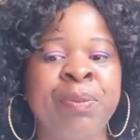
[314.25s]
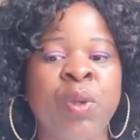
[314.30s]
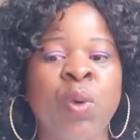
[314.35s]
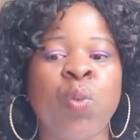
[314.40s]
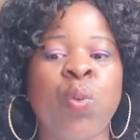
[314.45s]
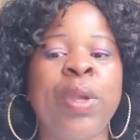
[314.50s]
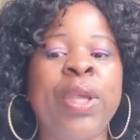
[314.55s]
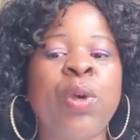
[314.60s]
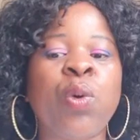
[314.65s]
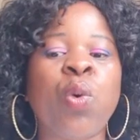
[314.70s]

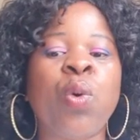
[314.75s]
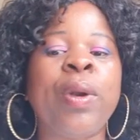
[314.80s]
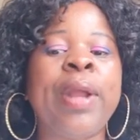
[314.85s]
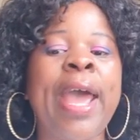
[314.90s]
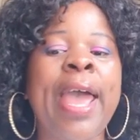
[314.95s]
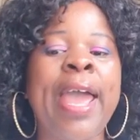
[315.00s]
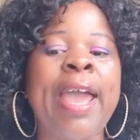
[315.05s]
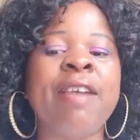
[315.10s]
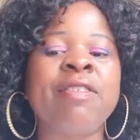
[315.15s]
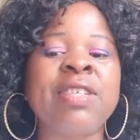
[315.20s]
We could
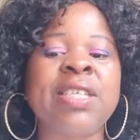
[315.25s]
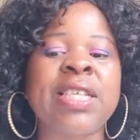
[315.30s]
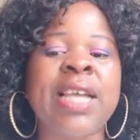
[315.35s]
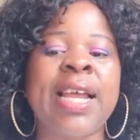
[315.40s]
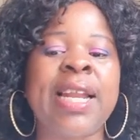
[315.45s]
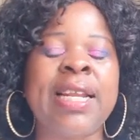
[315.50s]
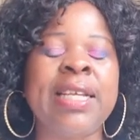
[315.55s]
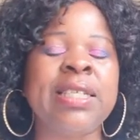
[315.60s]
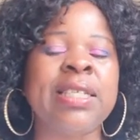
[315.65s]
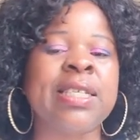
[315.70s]
have
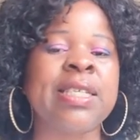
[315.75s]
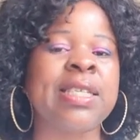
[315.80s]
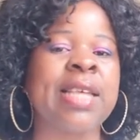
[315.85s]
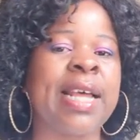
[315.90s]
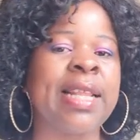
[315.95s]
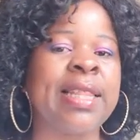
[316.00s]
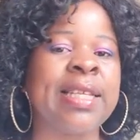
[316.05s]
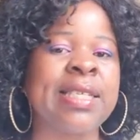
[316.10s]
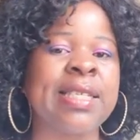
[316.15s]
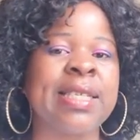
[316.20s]
challenges.
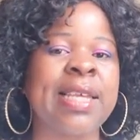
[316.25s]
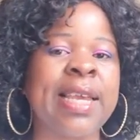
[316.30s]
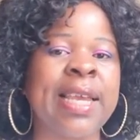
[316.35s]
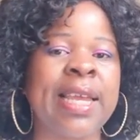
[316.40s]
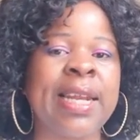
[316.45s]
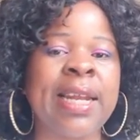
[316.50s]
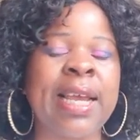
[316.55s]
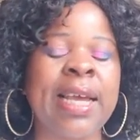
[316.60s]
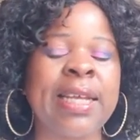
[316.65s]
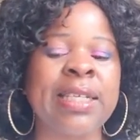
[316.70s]
The
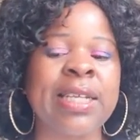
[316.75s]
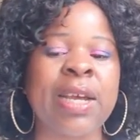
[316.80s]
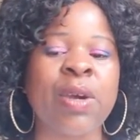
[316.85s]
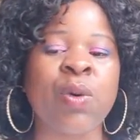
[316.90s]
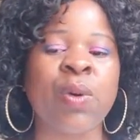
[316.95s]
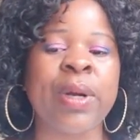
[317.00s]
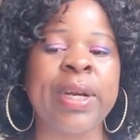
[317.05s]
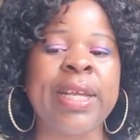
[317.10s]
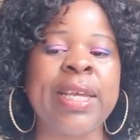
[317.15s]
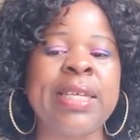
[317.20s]
second
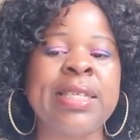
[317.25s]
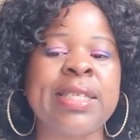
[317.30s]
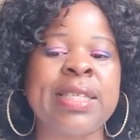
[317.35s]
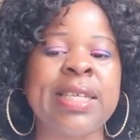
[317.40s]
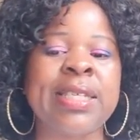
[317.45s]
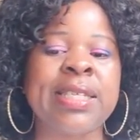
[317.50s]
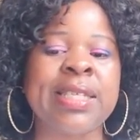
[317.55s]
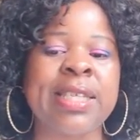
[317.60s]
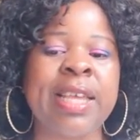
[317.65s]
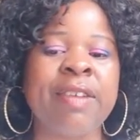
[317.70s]
category is the
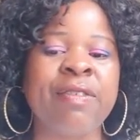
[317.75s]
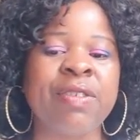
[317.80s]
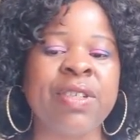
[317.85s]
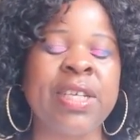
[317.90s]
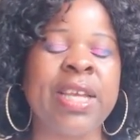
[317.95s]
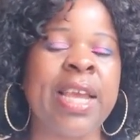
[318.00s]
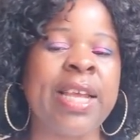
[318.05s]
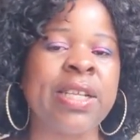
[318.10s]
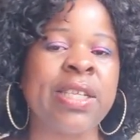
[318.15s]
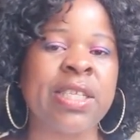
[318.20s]

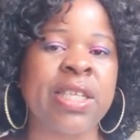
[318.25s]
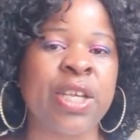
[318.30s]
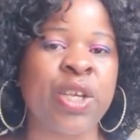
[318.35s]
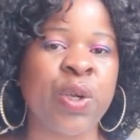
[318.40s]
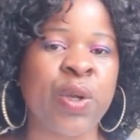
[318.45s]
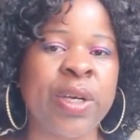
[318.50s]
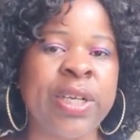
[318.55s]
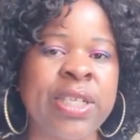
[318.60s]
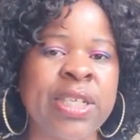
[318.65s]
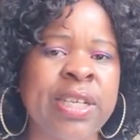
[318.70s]
safety and
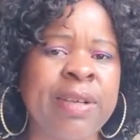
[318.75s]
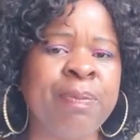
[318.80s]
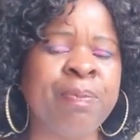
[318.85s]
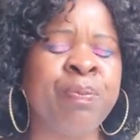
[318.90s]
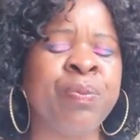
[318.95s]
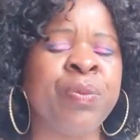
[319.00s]
security.